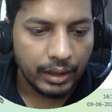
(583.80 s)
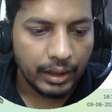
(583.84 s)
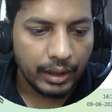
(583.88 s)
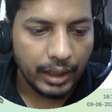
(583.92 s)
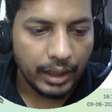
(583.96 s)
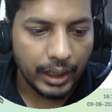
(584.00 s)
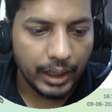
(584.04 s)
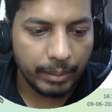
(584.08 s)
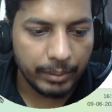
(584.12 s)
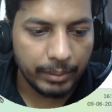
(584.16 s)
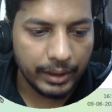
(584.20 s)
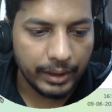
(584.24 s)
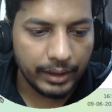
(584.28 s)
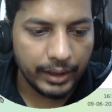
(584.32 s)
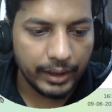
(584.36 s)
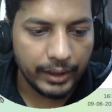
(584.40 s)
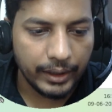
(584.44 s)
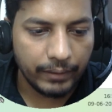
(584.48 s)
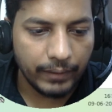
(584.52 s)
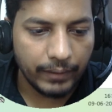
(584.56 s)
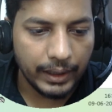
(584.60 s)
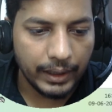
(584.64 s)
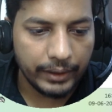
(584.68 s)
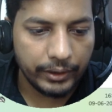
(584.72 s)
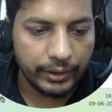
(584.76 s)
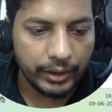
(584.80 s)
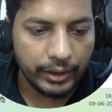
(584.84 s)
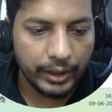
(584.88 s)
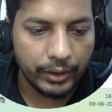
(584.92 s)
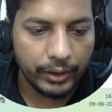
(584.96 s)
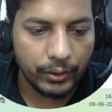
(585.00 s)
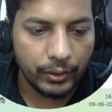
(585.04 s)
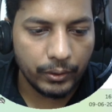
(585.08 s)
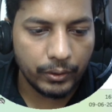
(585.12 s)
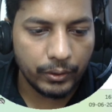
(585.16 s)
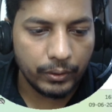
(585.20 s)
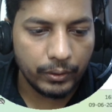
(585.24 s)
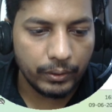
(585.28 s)
After that, what you have
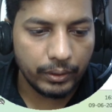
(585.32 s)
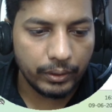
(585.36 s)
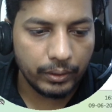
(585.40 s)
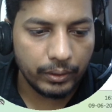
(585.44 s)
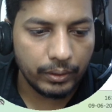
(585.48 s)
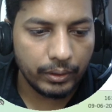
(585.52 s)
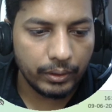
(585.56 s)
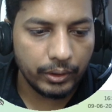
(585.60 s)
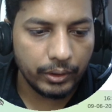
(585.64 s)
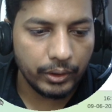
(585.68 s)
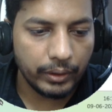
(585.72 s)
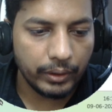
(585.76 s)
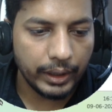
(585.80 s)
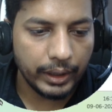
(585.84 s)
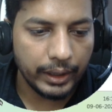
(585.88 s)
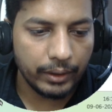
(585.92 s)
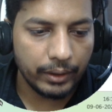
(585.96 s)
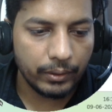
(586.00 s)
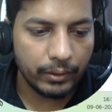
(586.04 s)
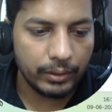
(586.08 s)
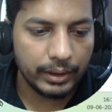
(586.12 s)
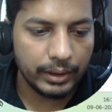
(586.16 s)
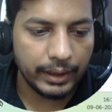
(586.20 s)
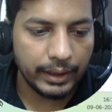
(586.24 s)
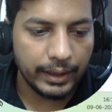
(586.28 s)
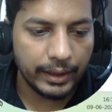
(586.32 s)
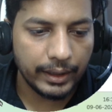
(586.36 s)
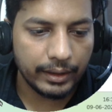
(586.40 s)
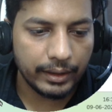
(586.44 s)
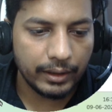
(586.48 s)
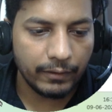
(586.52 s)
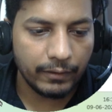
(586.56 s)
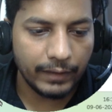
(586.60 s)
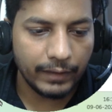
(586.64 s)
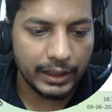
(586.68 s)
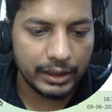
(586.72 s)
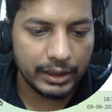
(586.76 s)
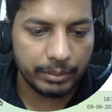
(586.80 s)
to go, you have to select the
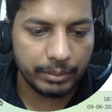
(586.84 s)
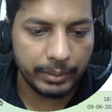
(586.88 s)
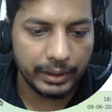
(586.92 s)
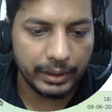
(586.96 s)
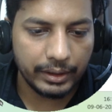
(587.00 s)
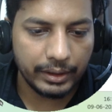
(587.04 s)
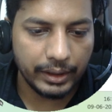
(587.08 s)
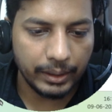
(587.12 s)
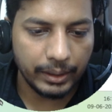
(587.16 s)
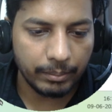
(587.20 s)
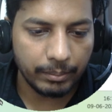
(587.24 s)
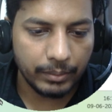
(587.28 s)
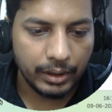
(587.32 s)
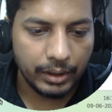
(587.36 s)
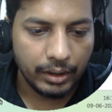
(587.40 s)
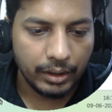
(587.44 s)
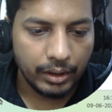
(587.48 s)
workspace name.